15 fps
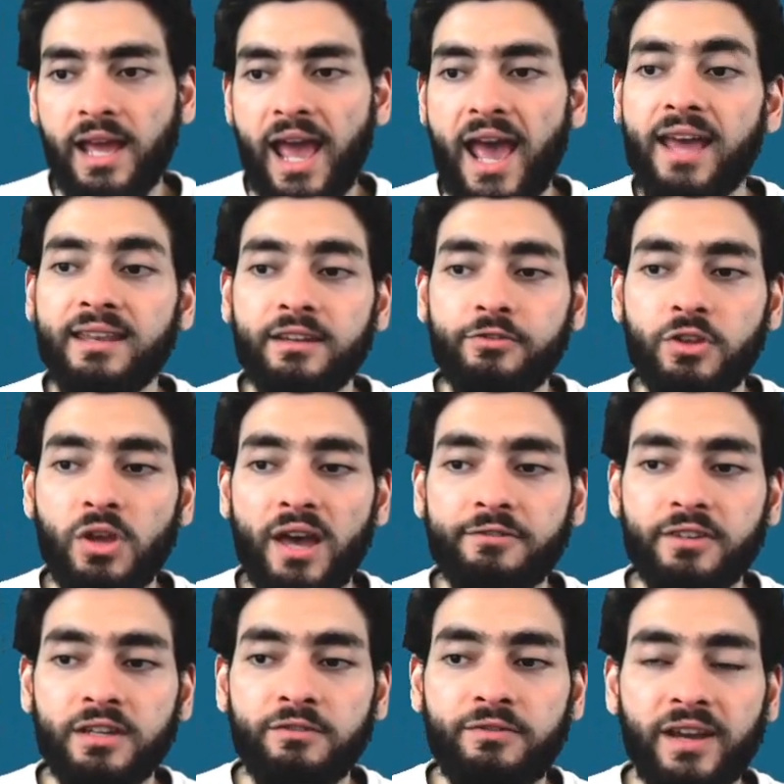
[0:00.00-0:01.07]
And if you
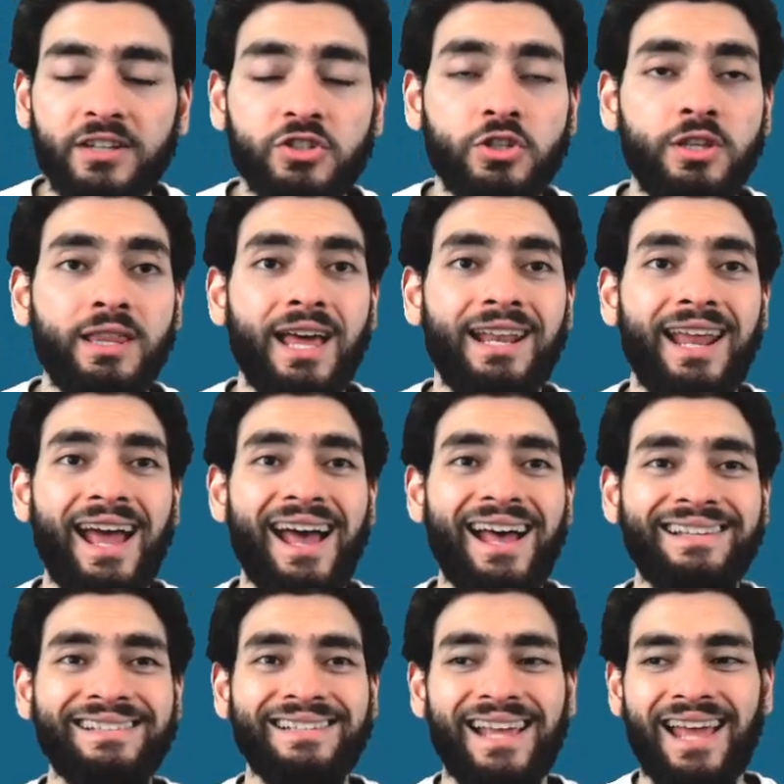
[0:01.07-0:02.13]
have convection that
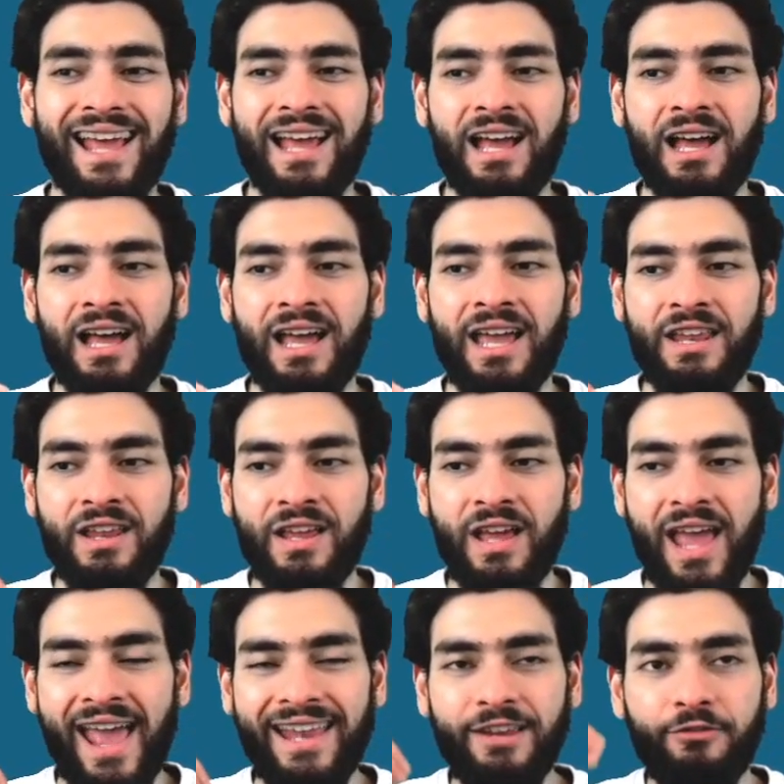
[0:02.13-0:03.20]
has
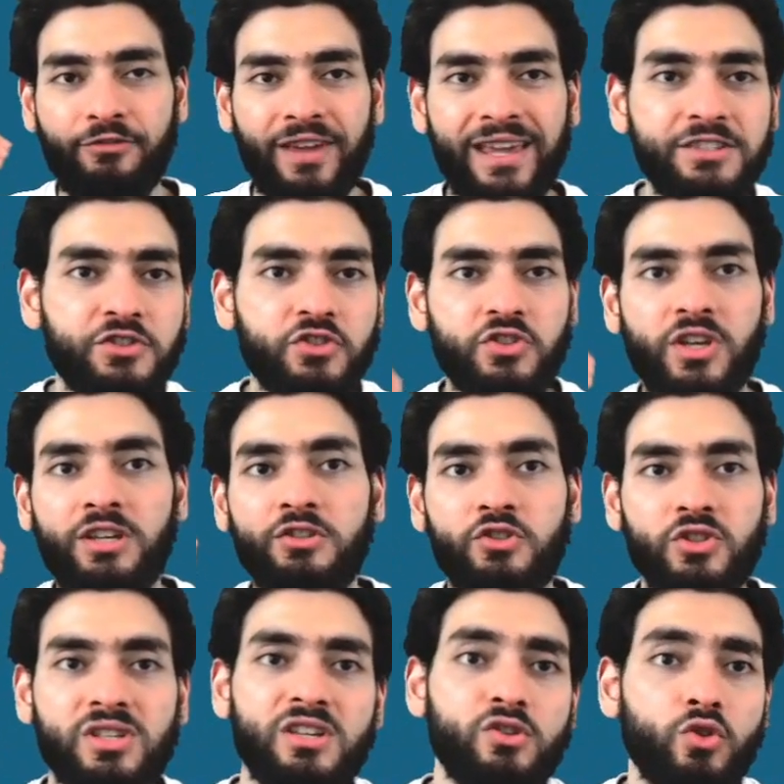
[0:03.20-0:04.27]
any phase
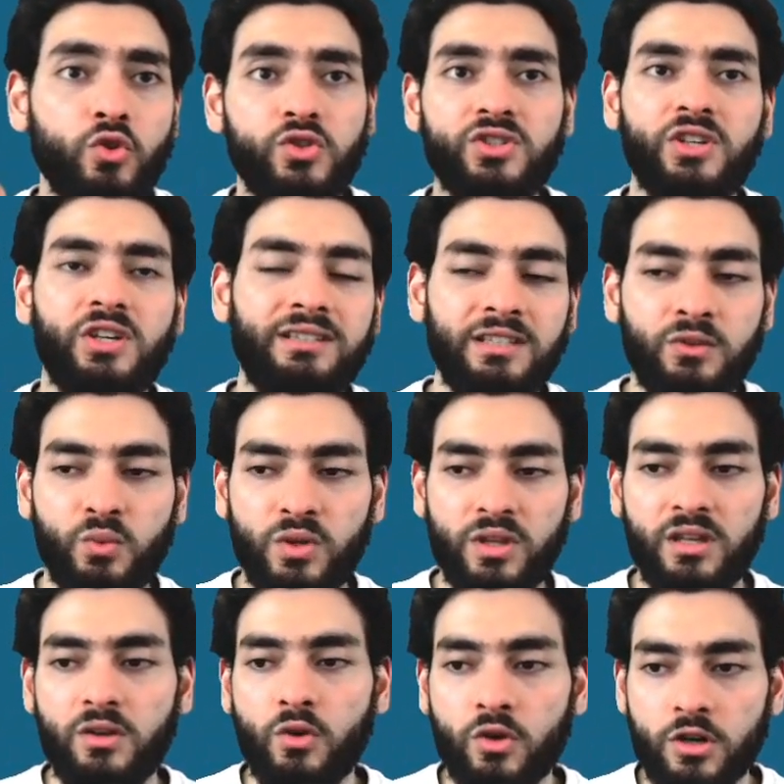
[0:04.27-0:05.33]
changes associated with
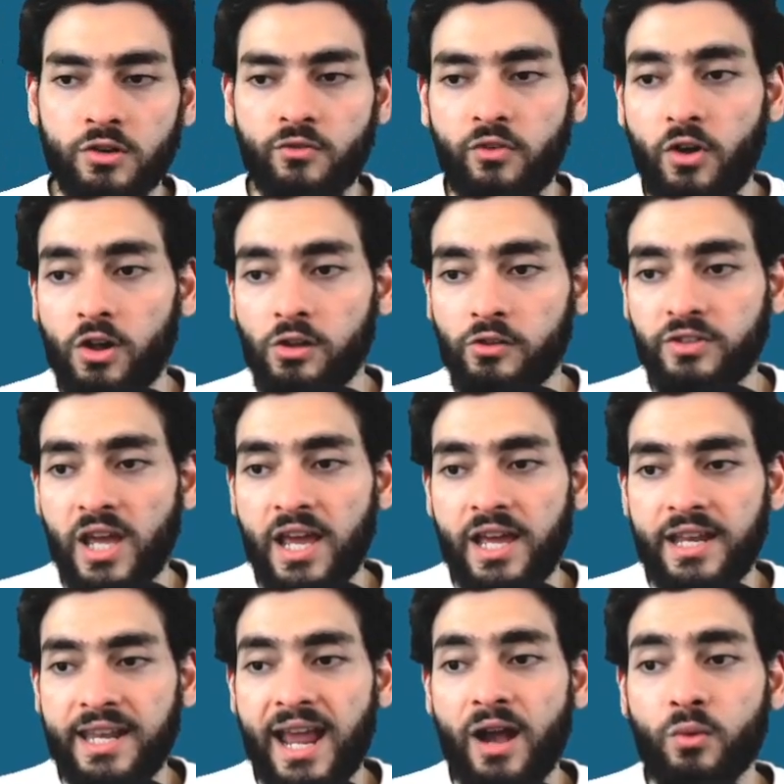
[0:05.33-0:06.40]
it or involved,
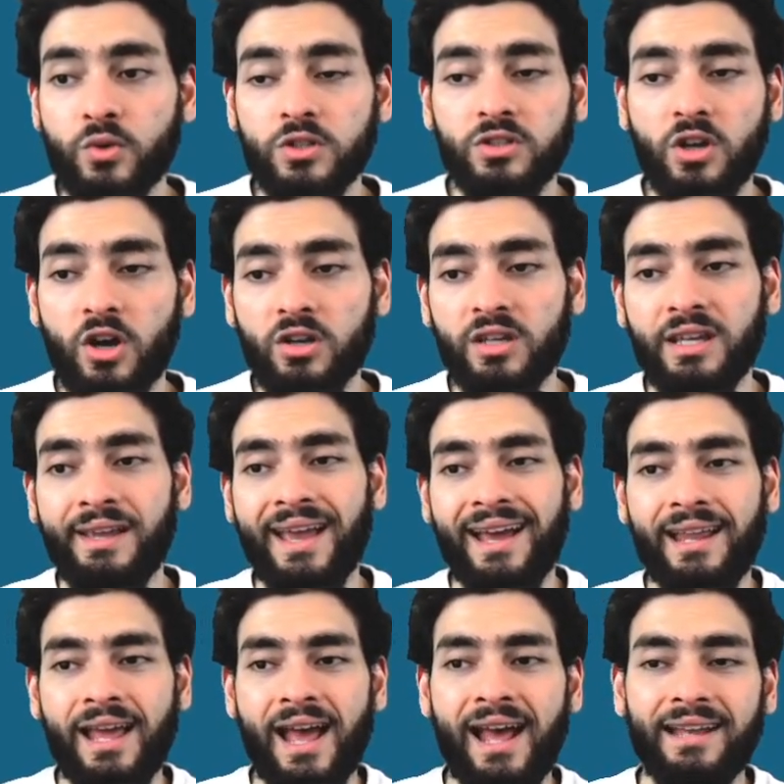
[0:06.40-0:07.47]
now we're talking
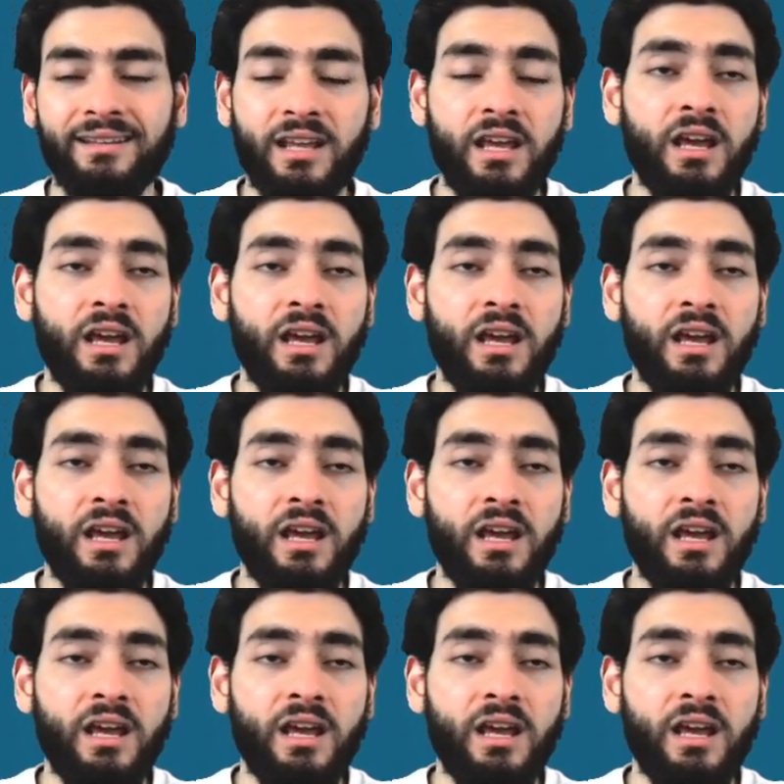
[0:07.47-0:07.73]
at